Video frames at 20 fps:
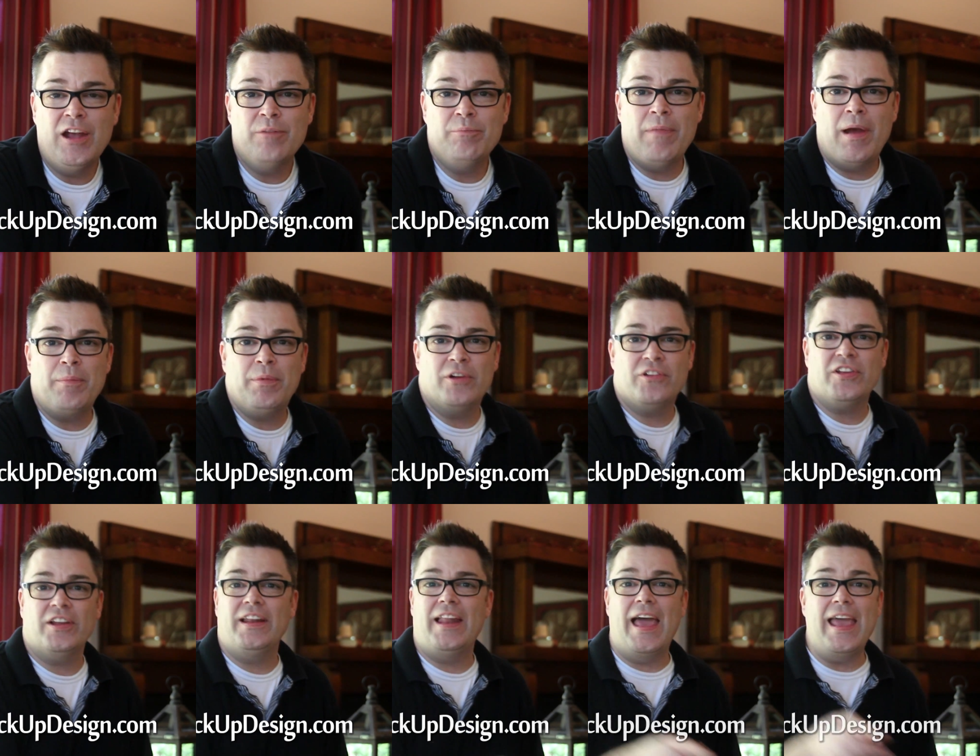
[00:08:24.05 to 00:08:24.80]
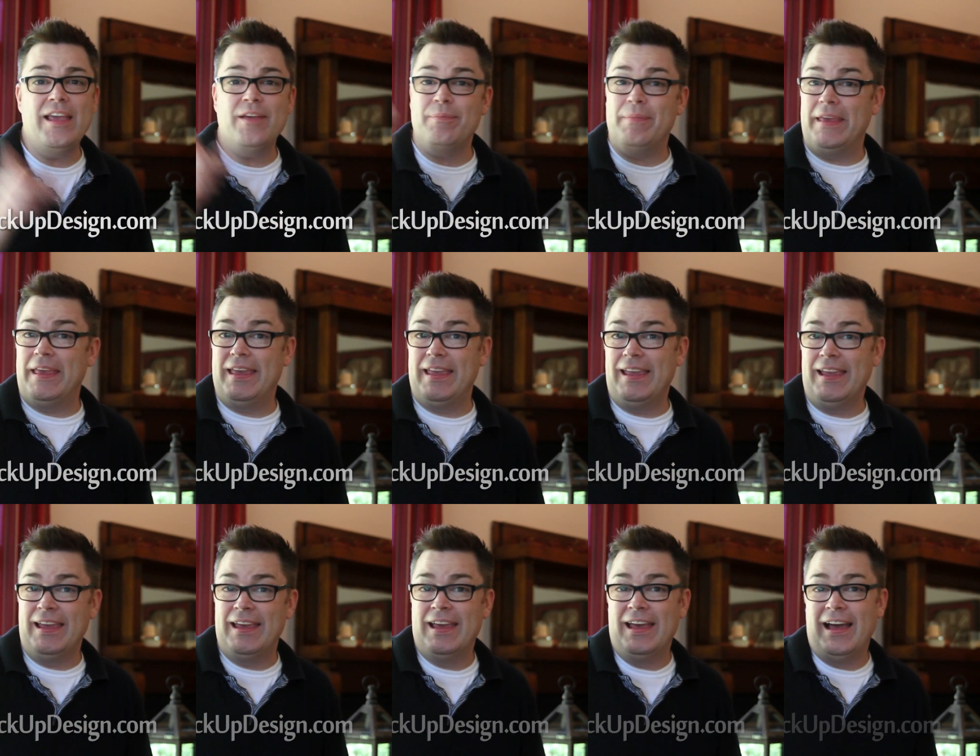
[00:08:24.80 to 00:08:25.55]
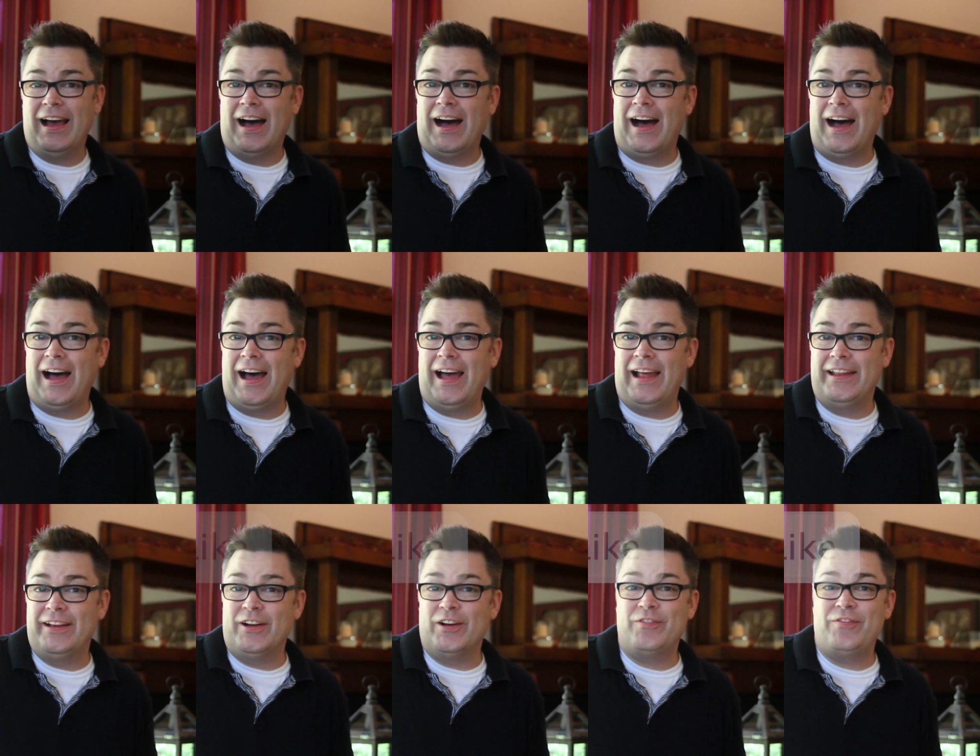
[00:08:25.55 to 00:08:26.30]
Remember to like me
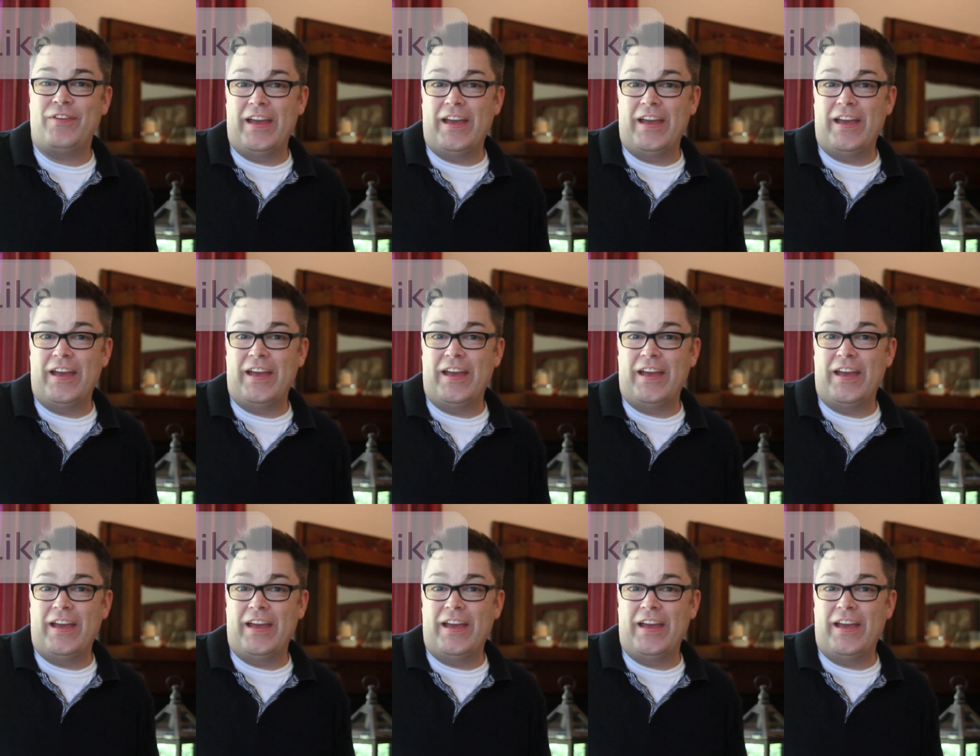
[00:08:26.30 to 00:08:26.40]
on your